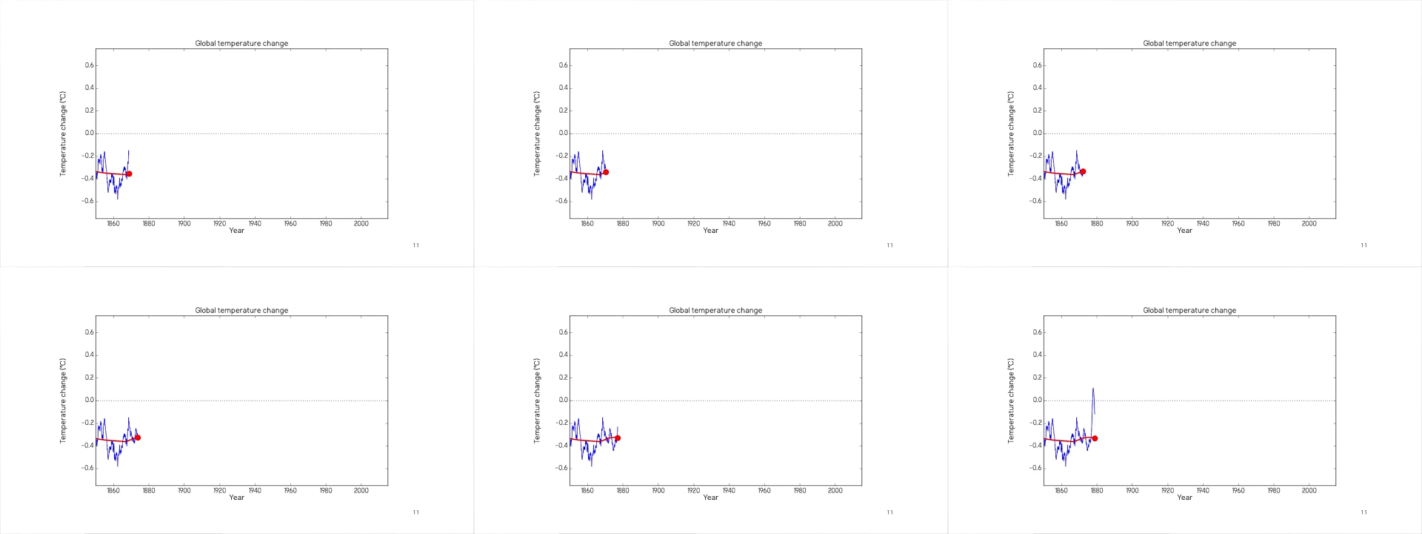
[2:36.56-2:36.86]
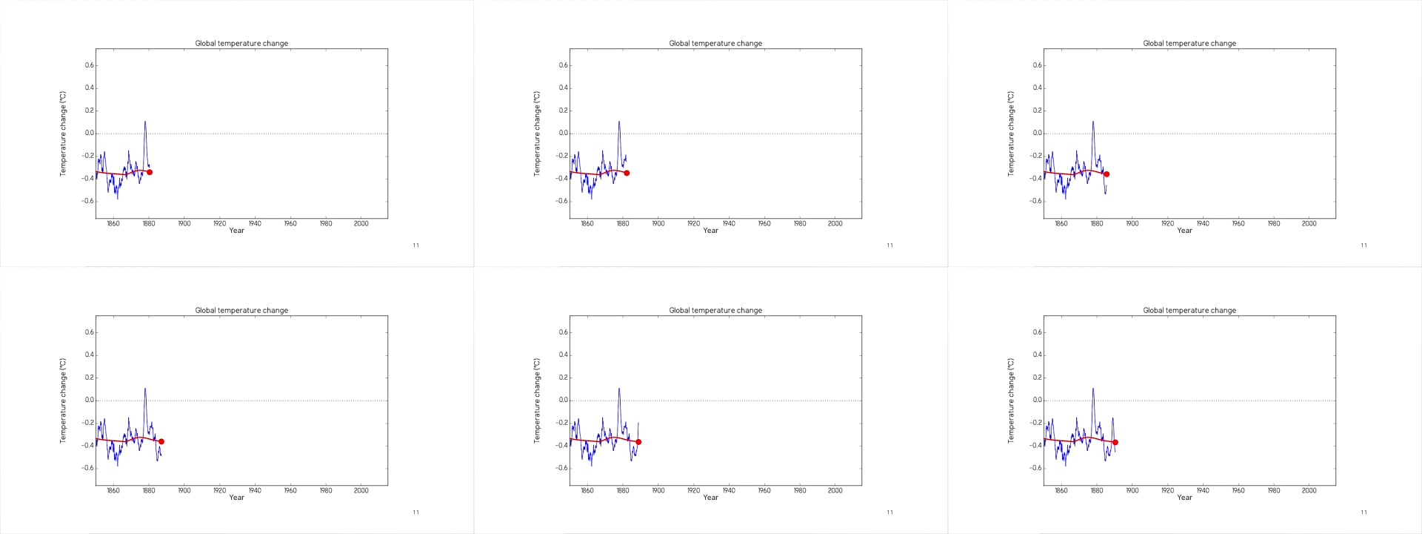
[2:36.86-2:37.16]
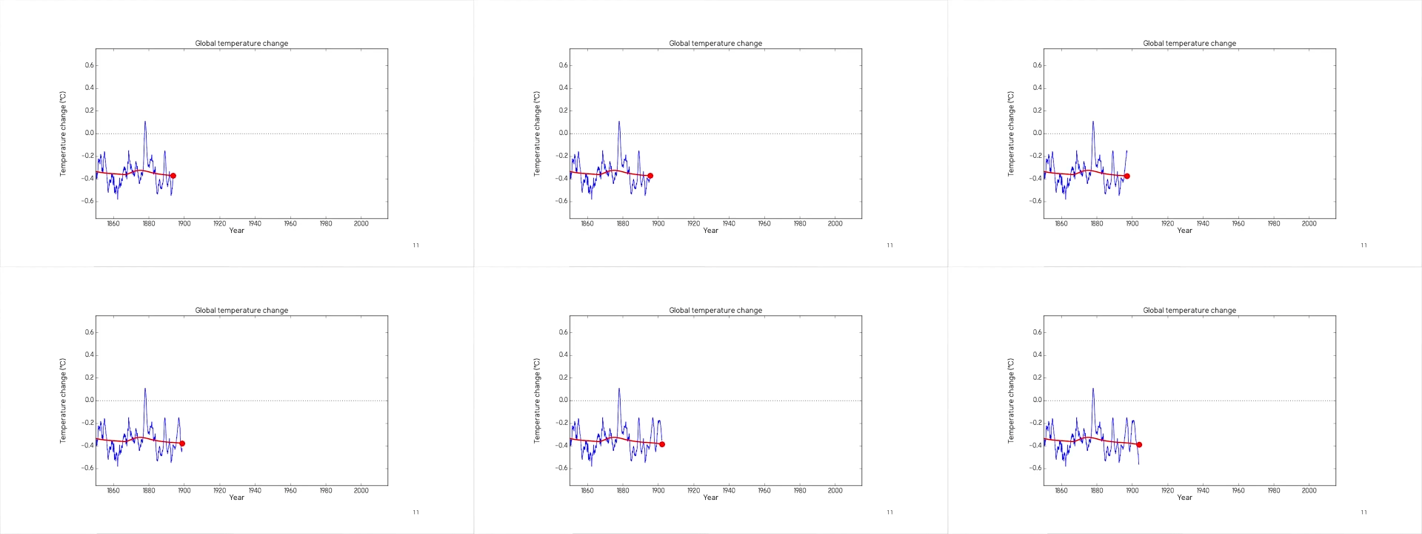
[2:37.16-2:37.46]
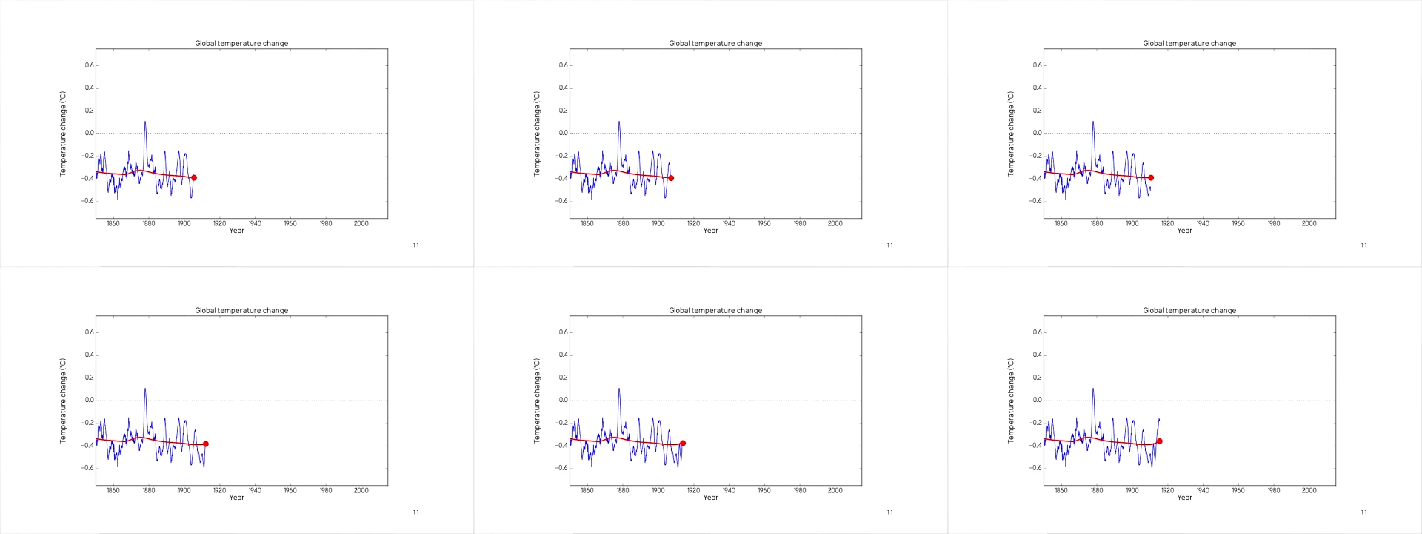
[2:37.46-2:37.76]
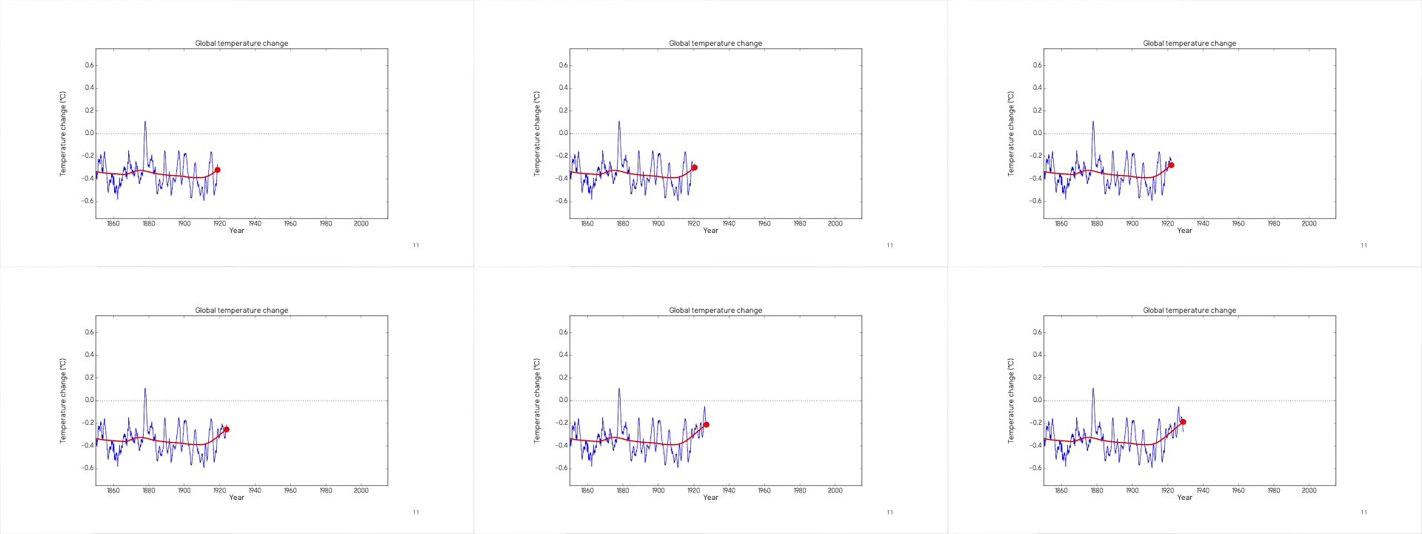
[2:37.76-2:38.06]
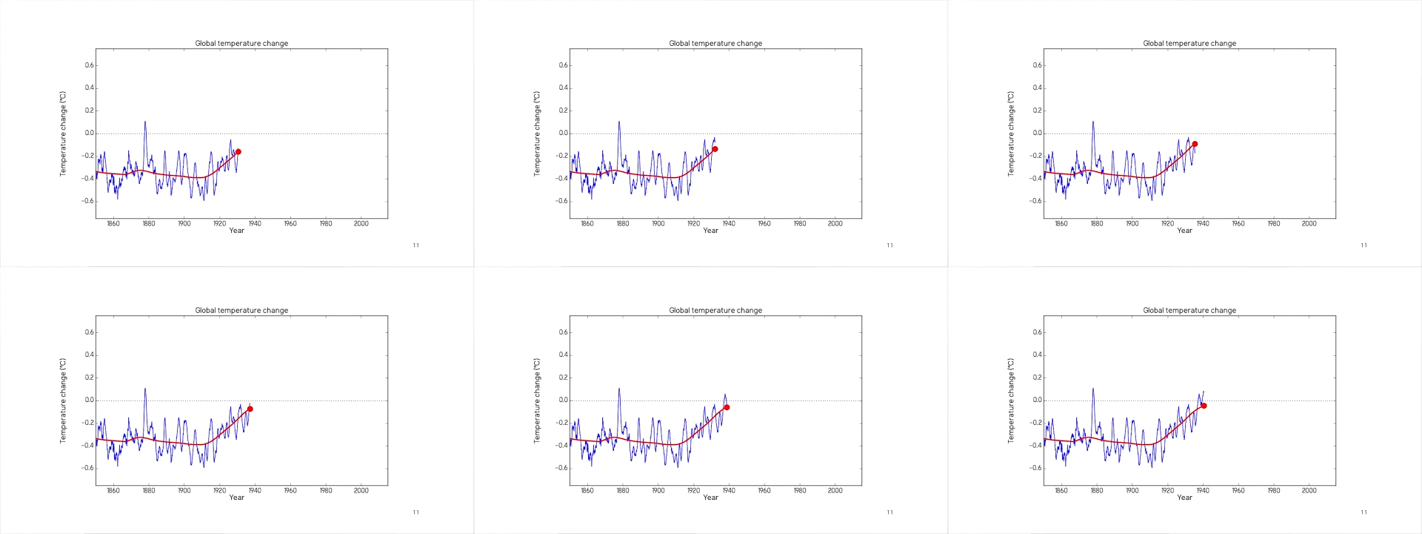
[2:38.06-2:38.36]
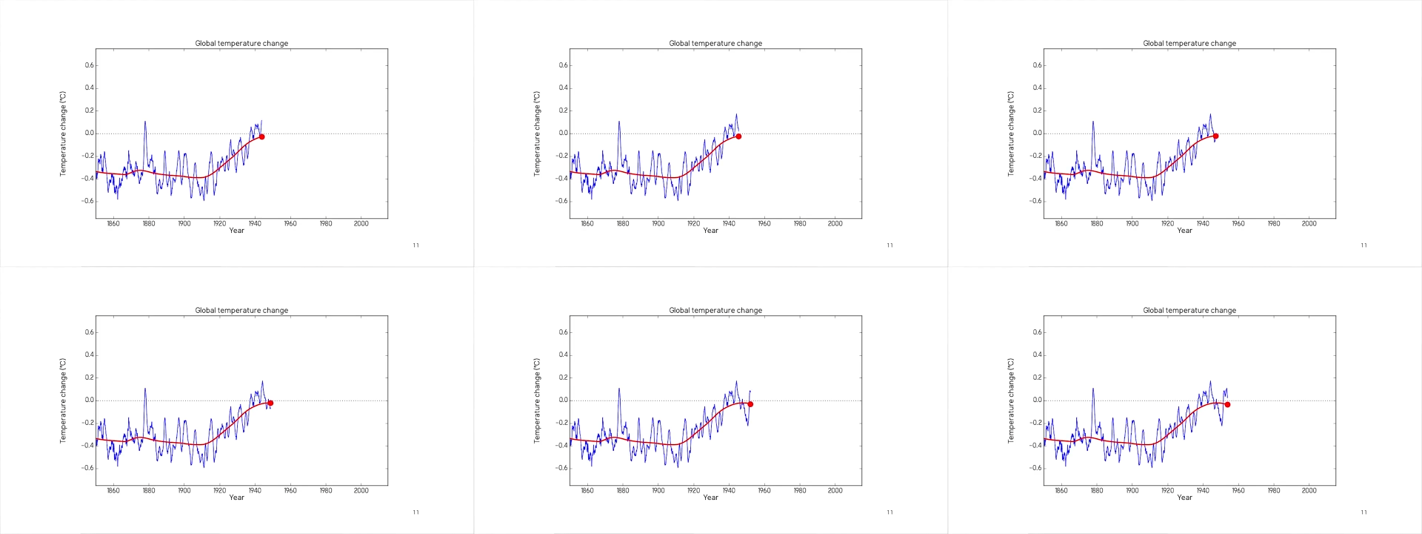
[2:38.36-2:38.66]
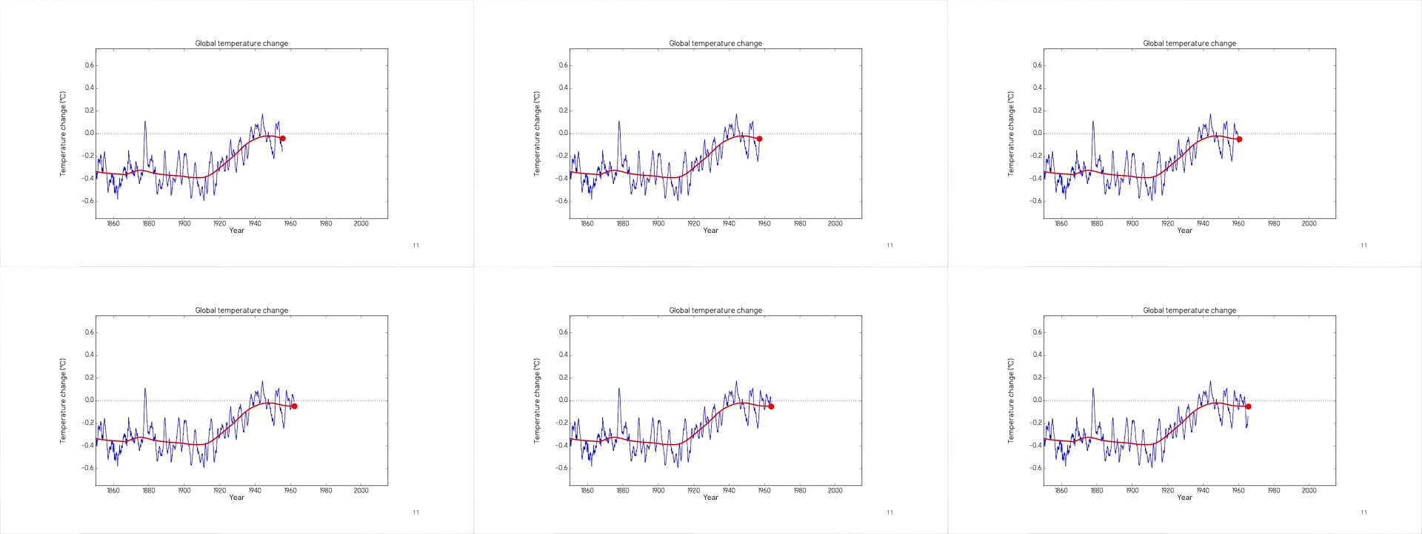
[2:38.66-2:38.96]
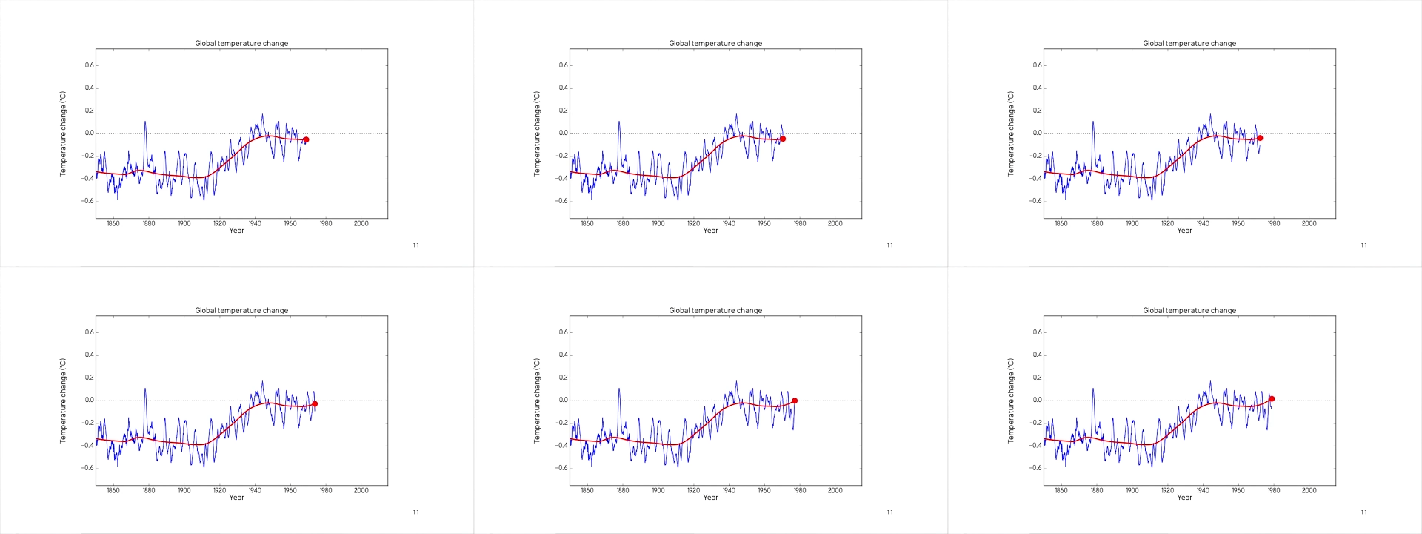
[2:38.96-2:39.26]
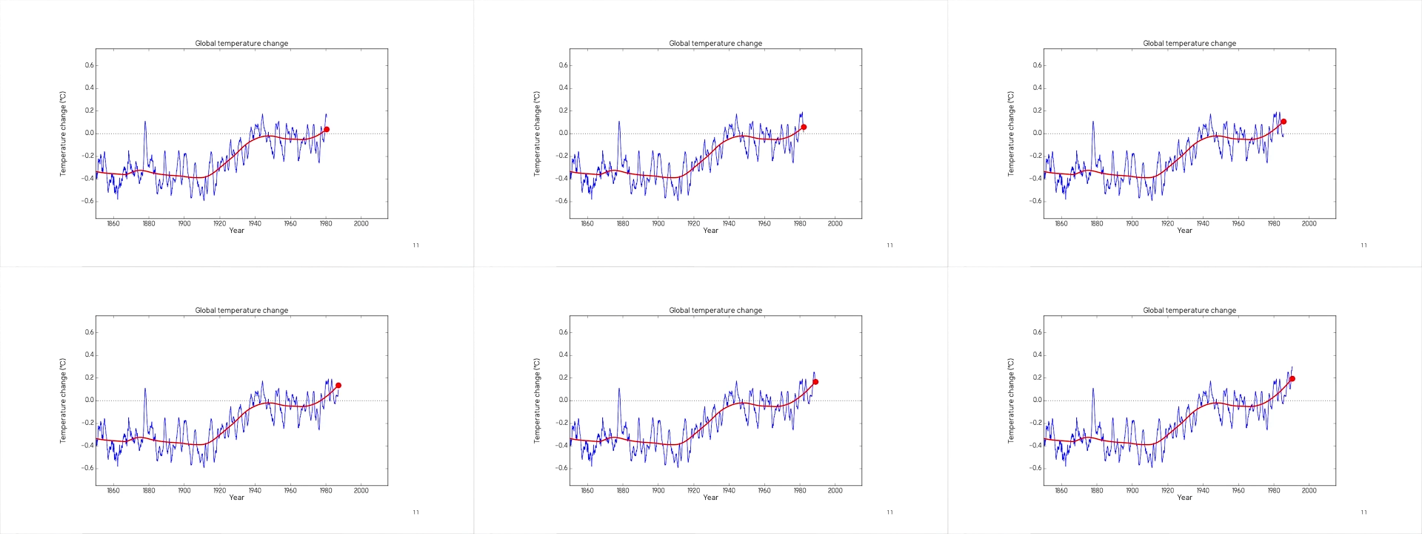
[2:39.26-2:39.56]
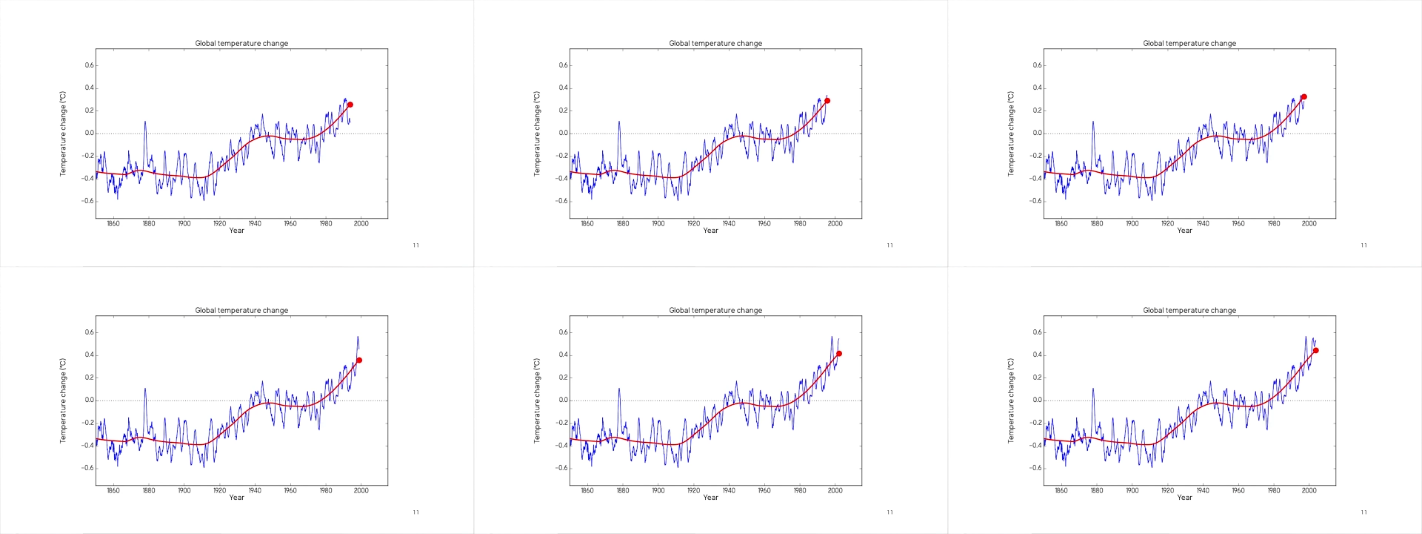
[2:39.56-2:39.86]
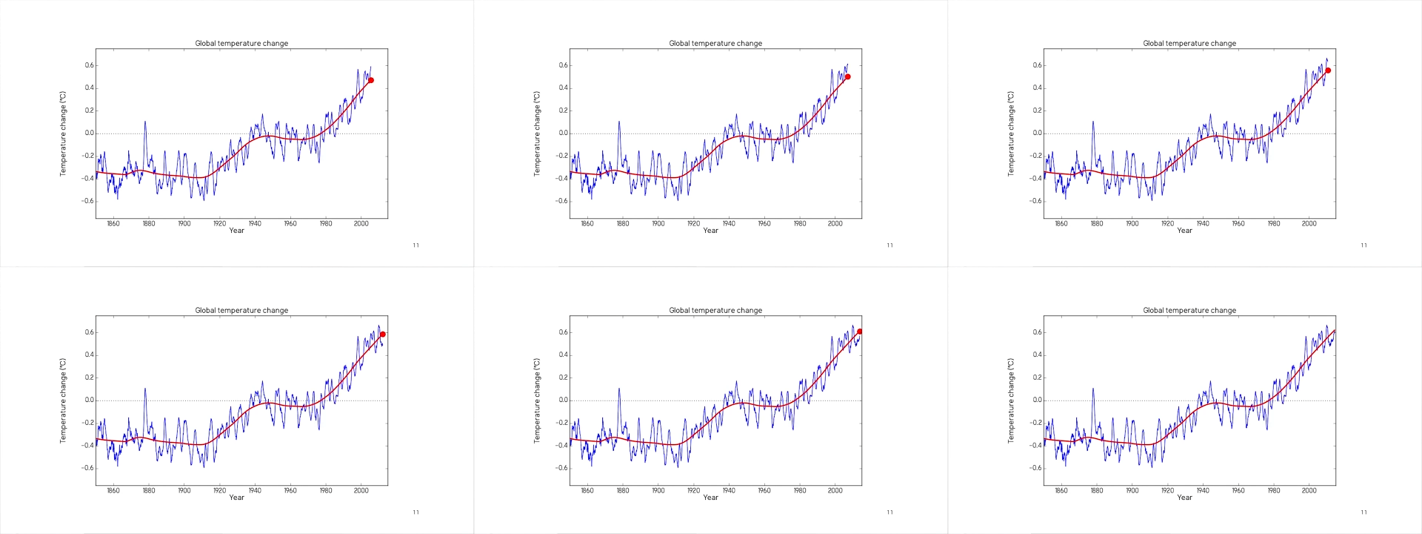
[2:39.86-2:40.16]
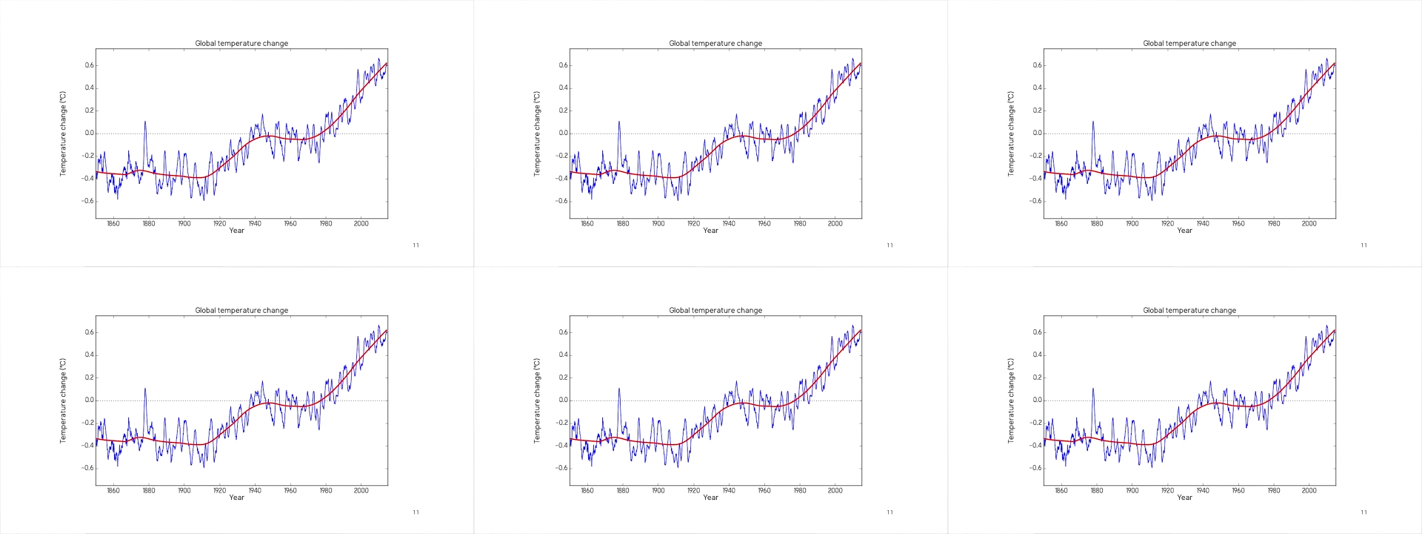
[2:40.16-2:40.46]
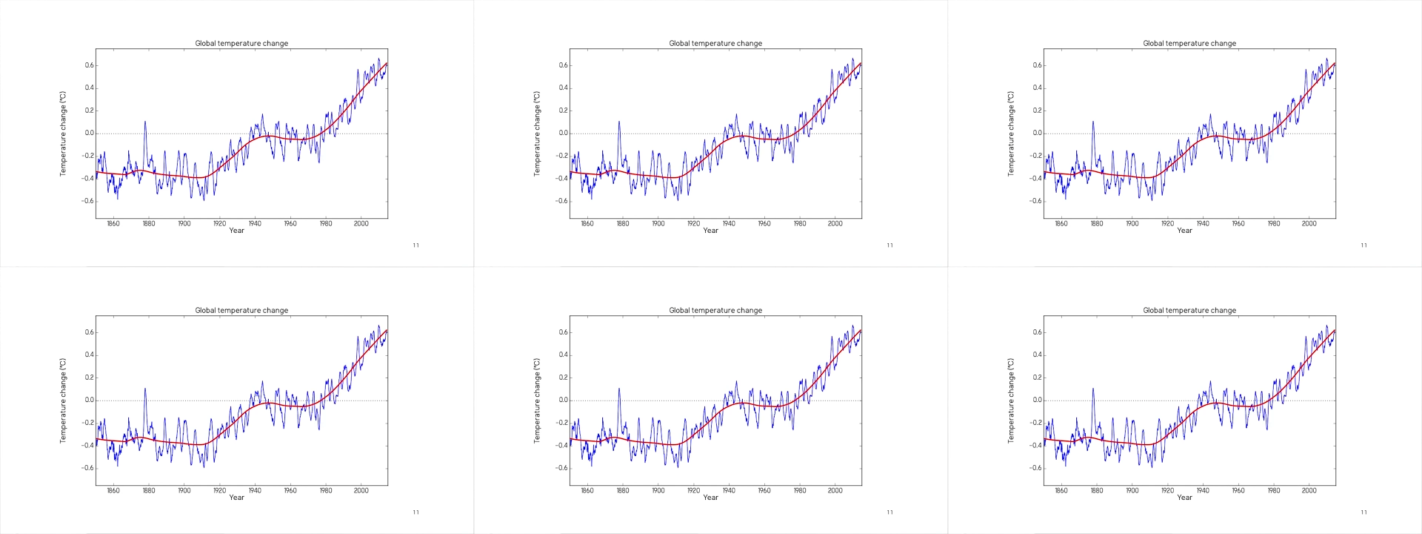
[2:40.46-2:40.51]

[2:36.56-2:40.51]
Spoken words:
[unreadable: no face in view]